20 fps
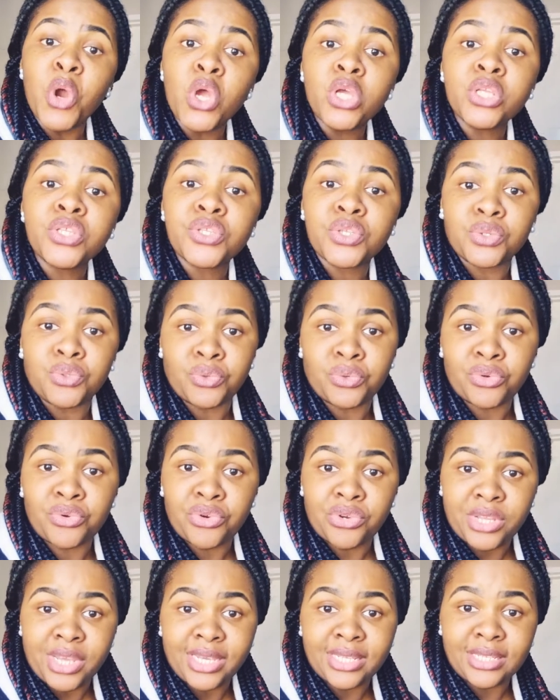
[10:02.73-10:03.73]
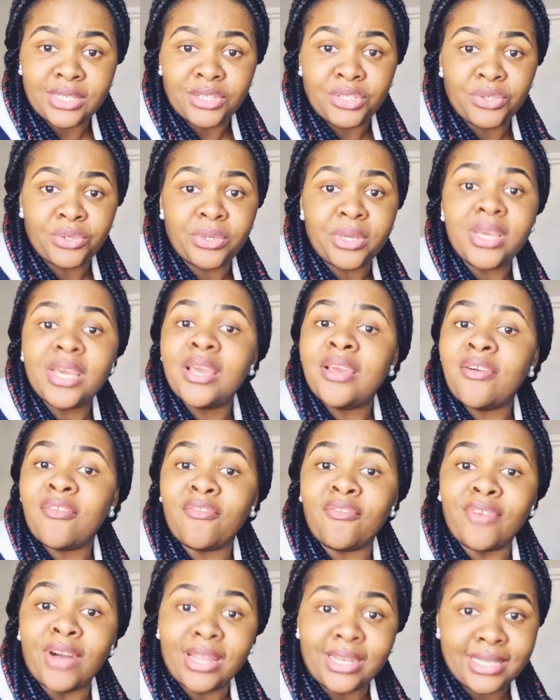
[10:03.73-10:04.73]
person who created you
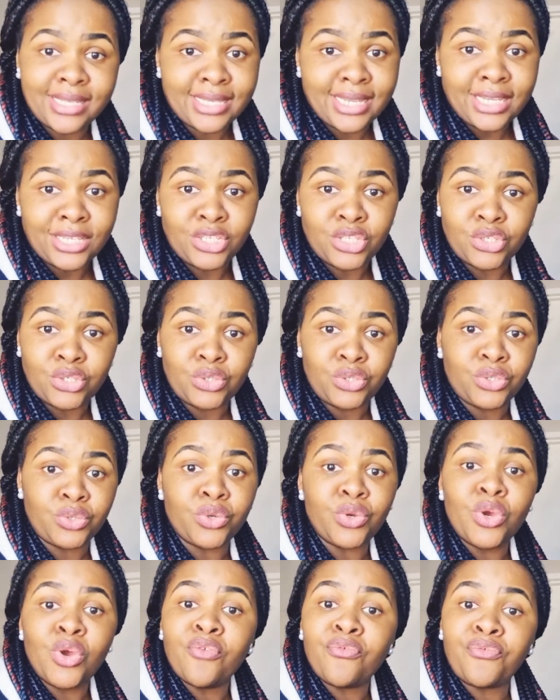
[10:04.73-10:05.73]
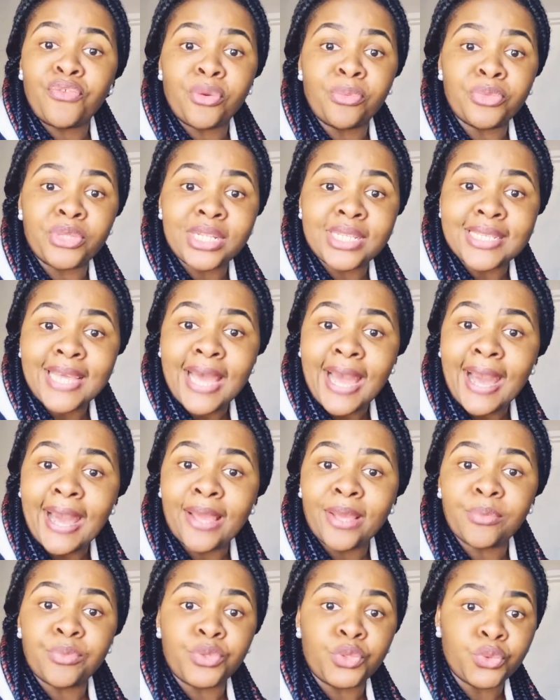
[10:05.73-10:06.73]
validated you from the
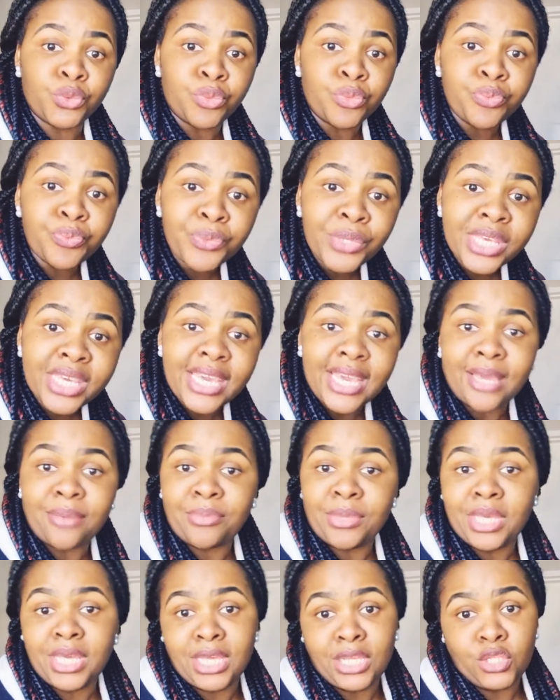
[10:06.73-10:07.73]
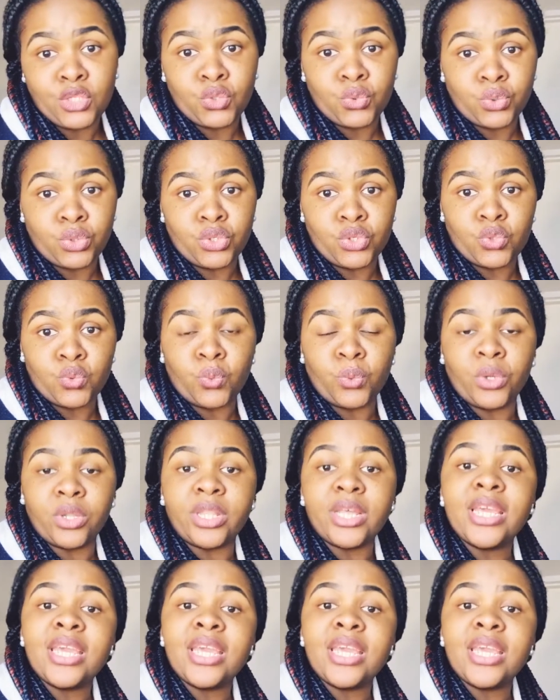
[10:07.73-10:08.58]
time you came into this world.